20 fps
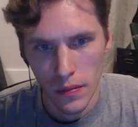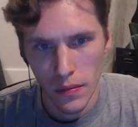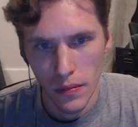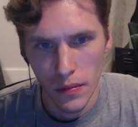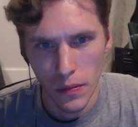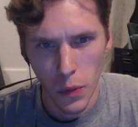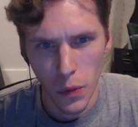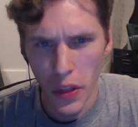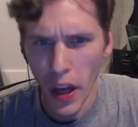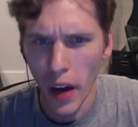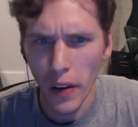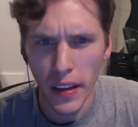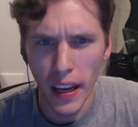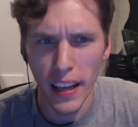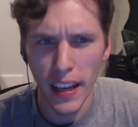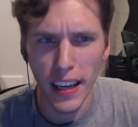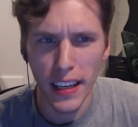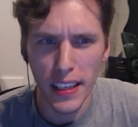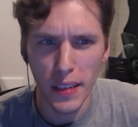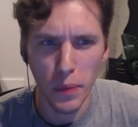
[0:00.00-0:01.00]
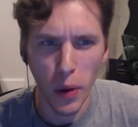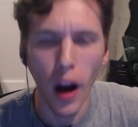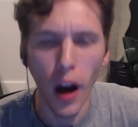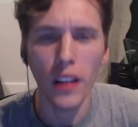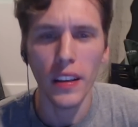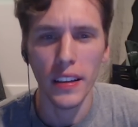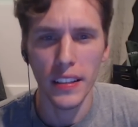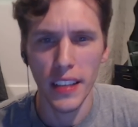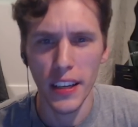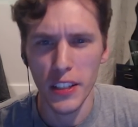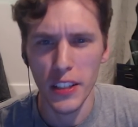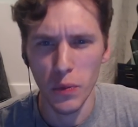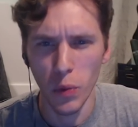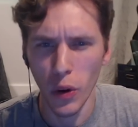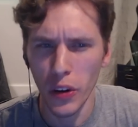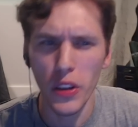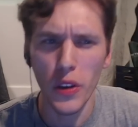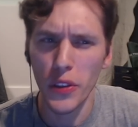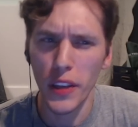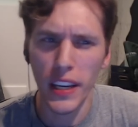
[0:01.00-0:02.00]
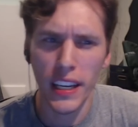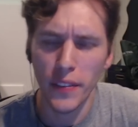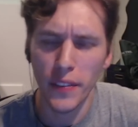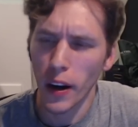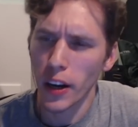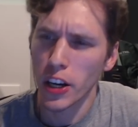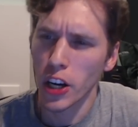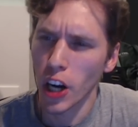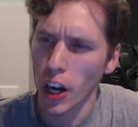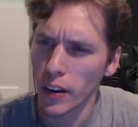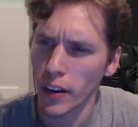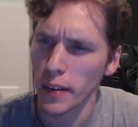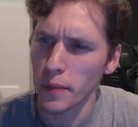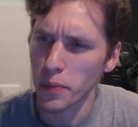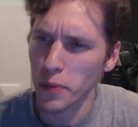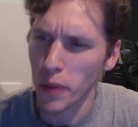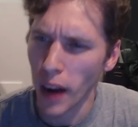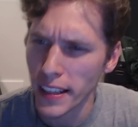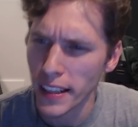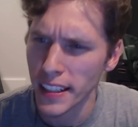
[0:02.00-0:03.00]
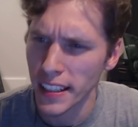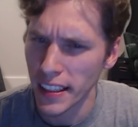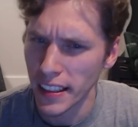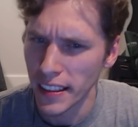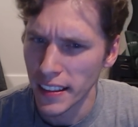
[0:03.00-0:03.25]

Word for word: Without getting into politics, what do you think of our current president?